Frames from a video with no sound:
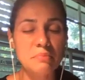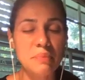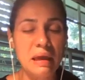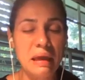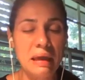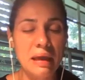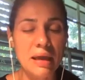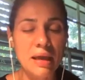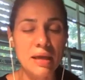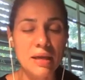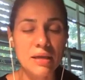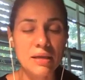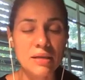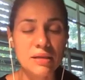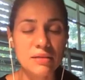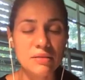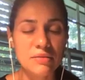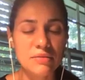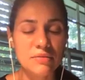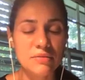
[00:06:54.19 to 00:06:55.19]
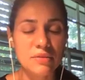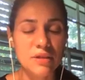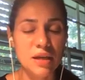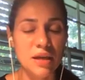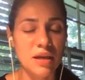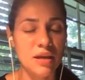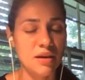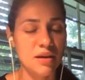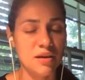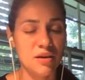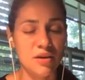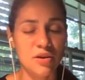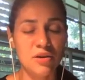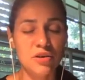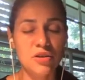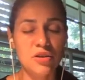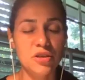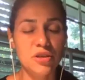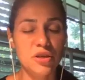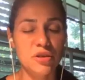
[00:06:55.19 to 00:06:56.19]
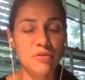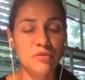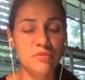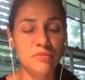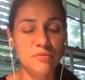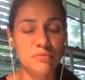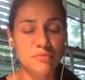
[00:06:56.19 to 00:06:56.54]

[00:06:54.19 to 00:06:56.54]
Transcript: pain and hunger,